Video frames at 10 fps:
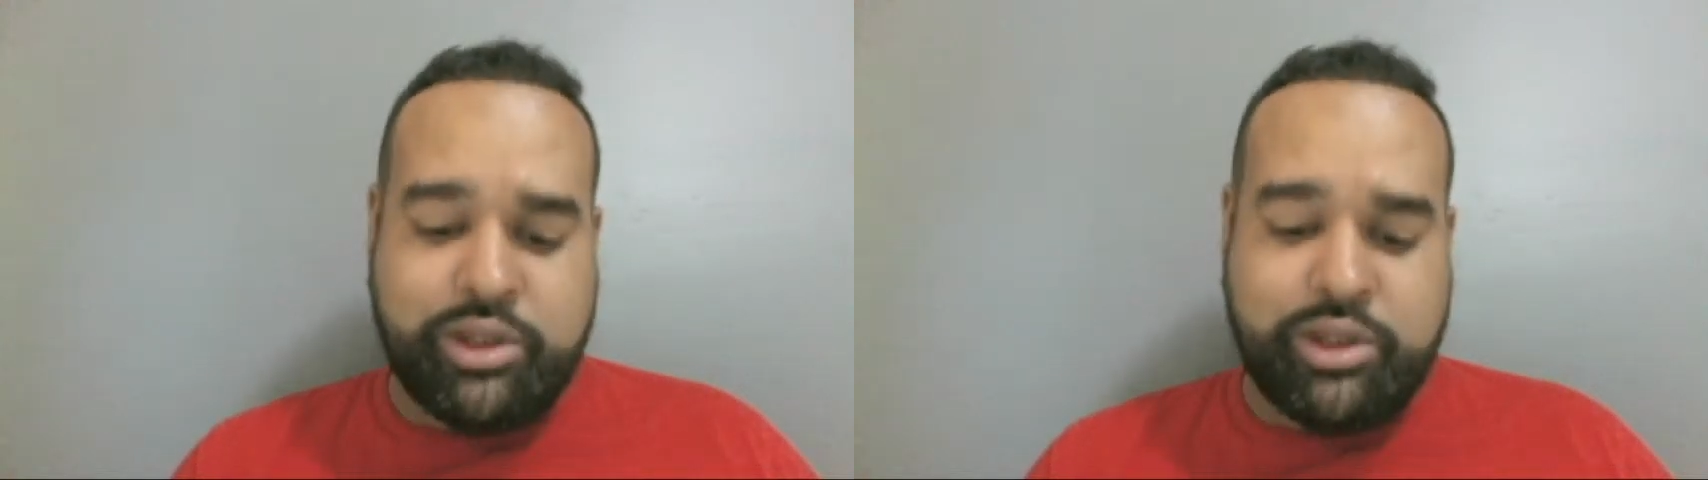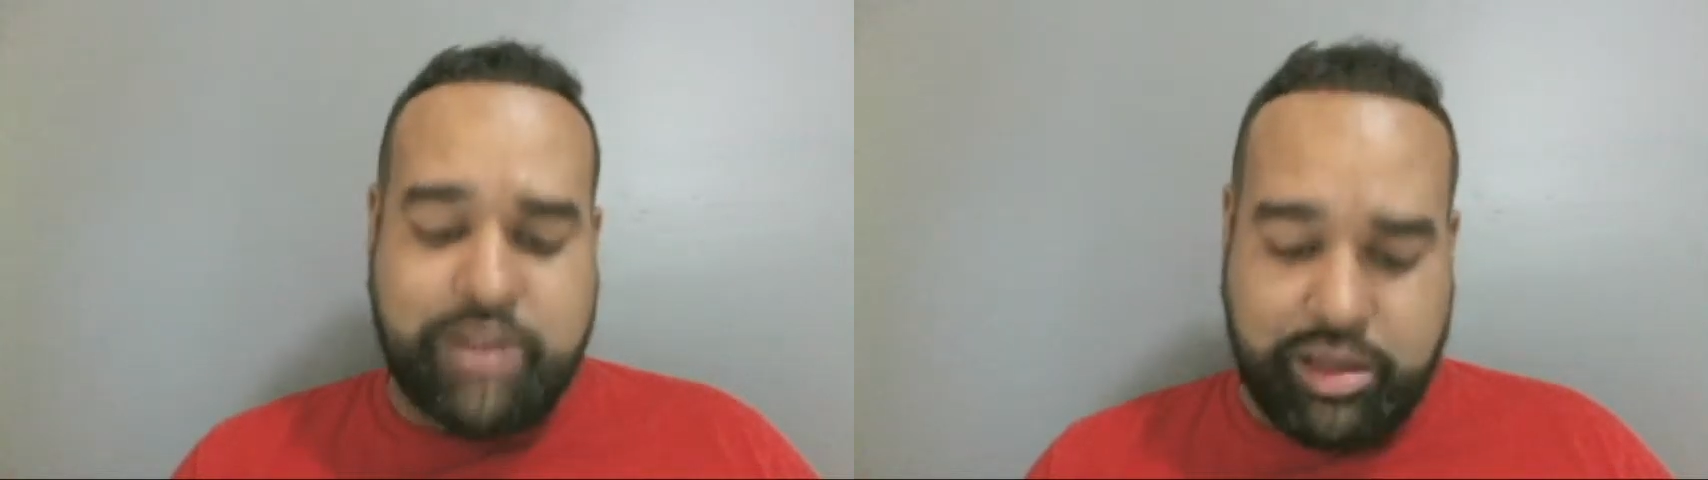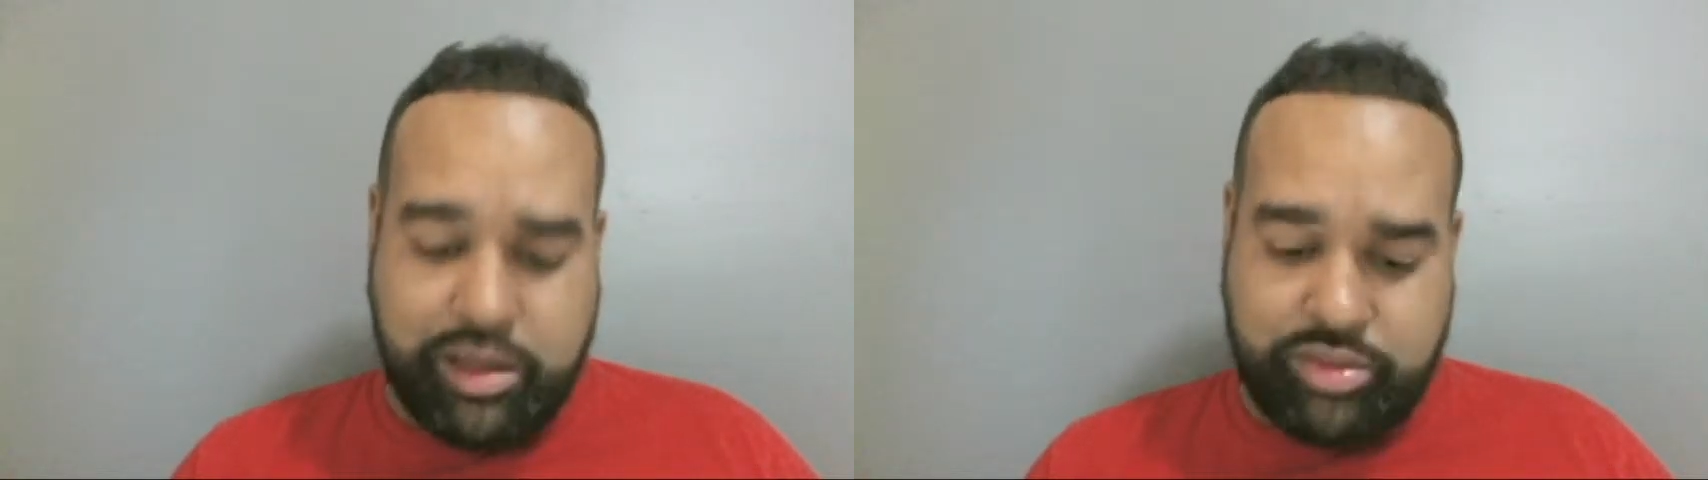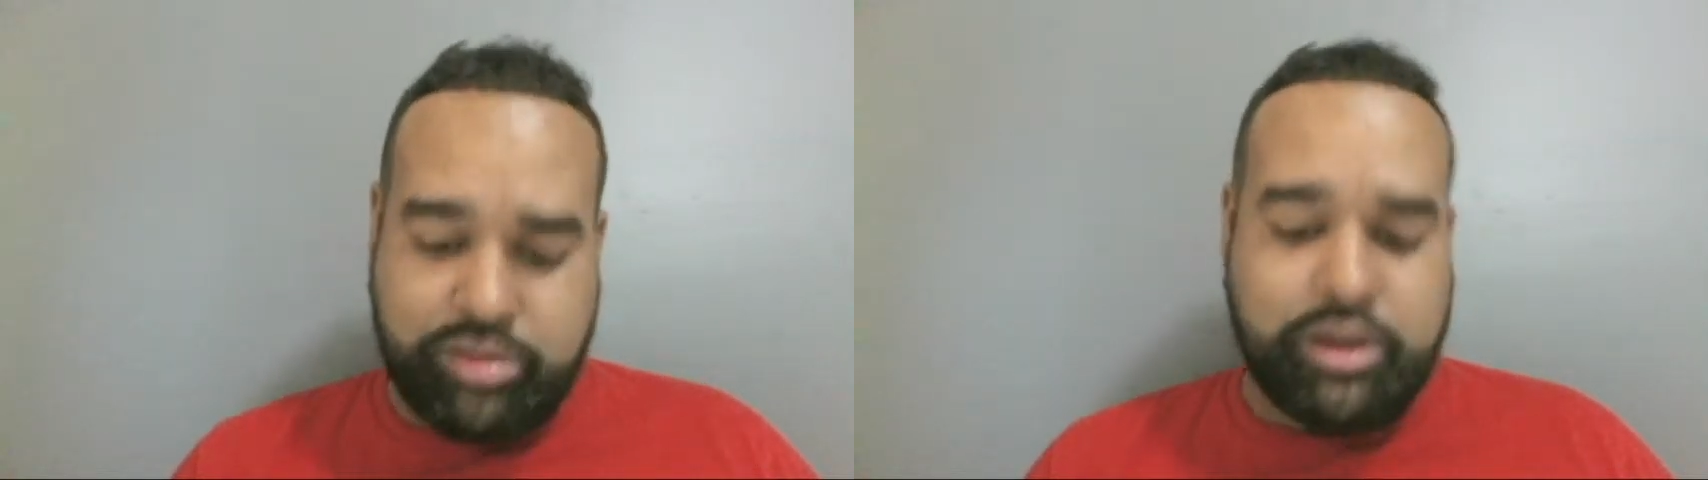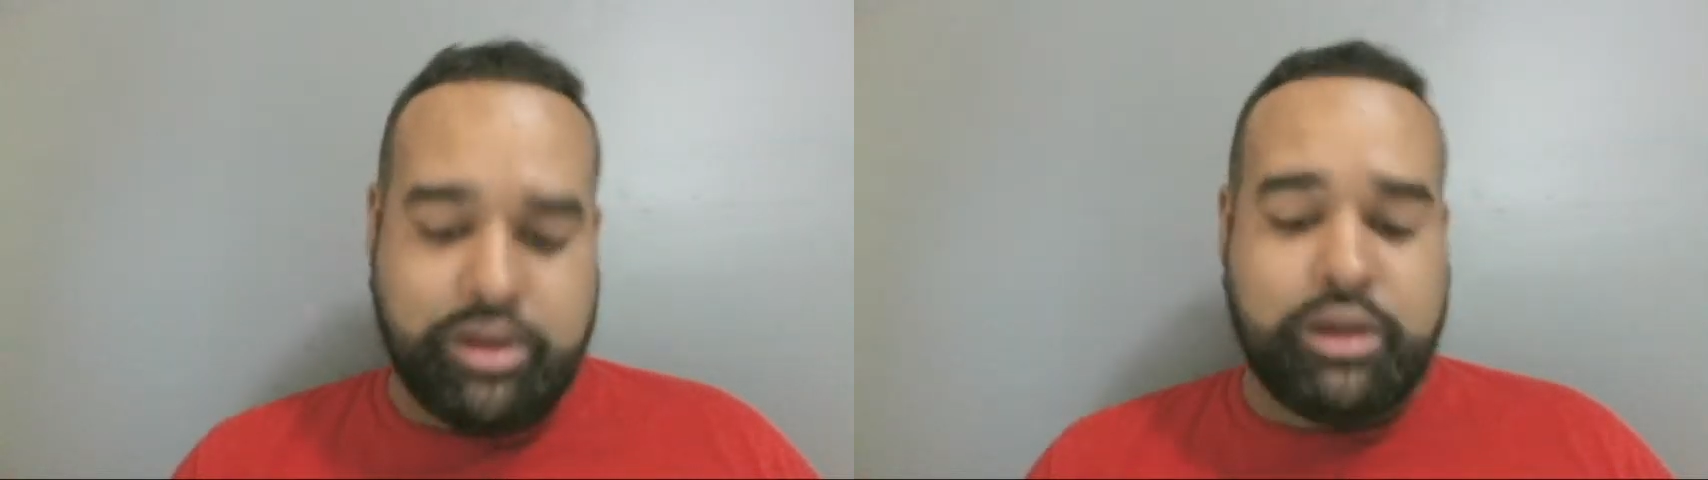Yes,
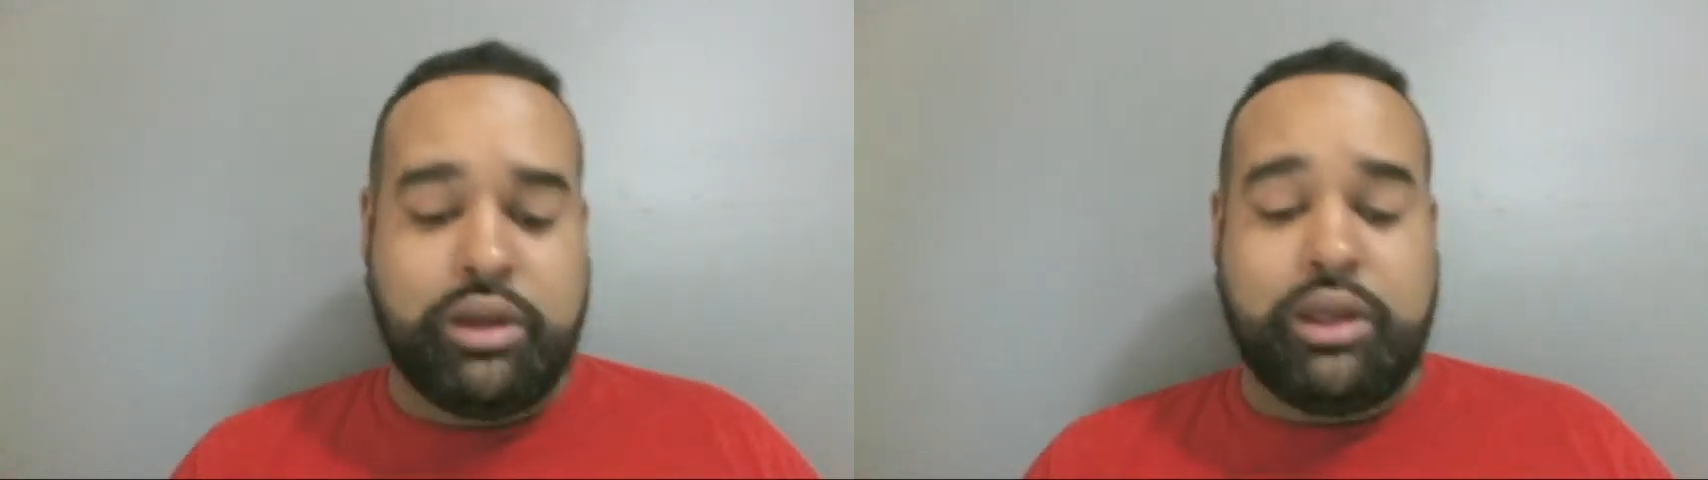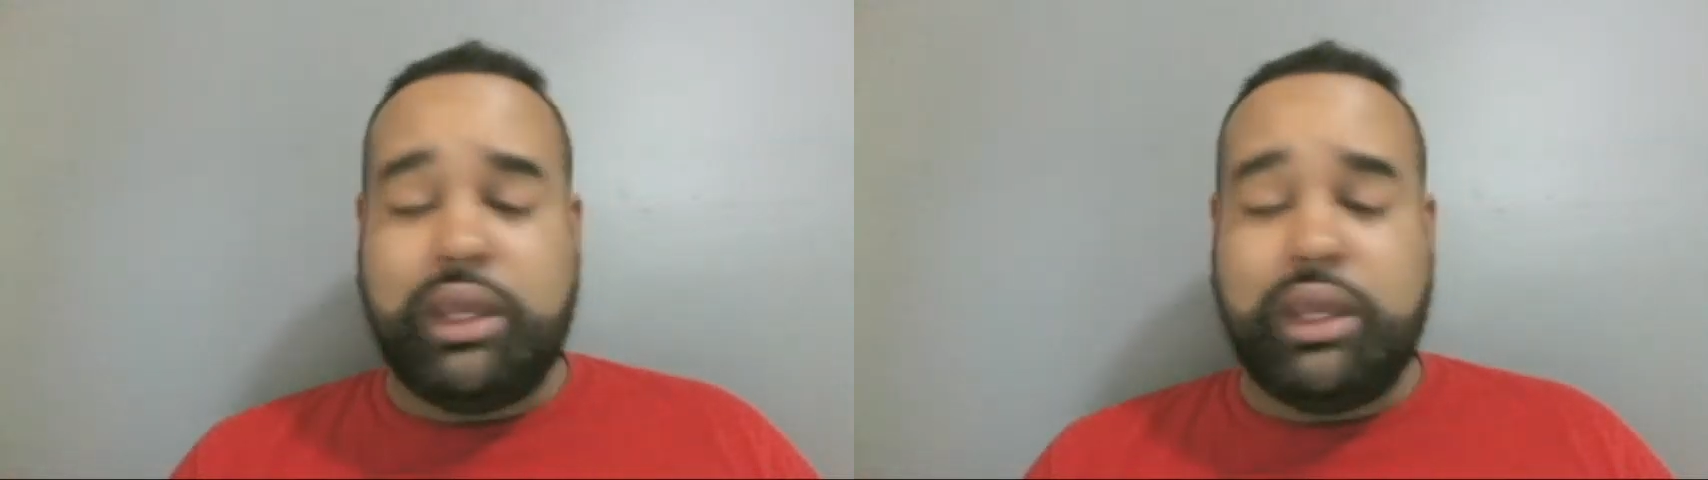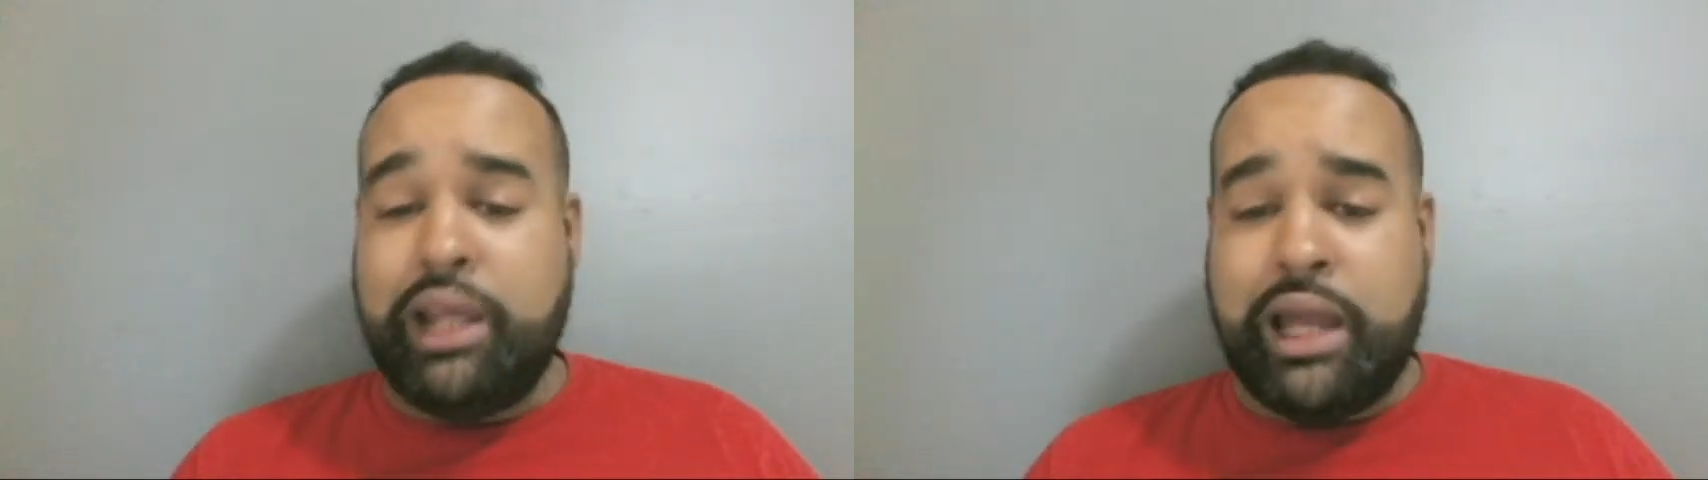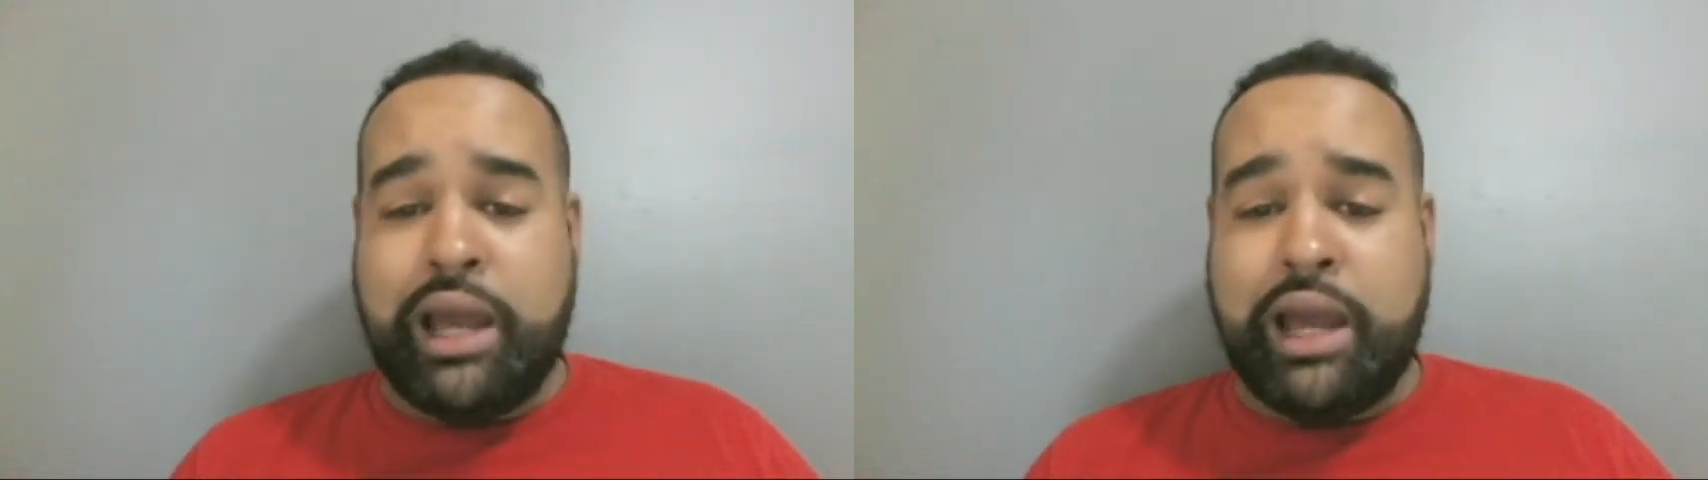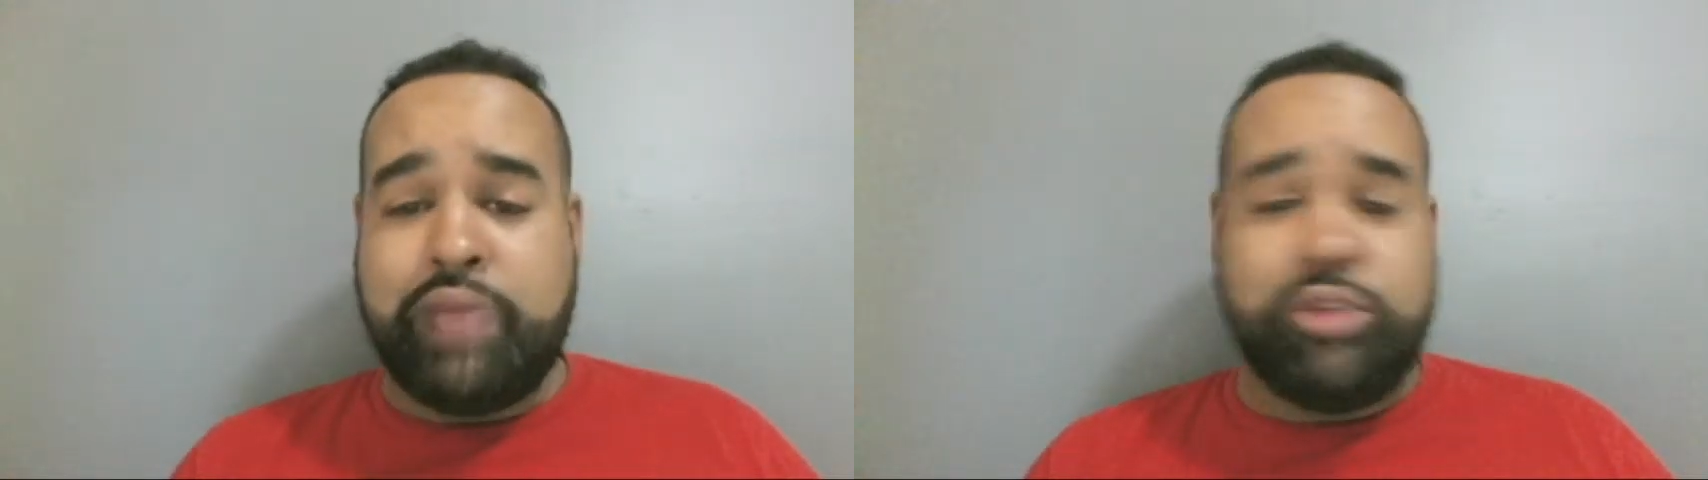Eli,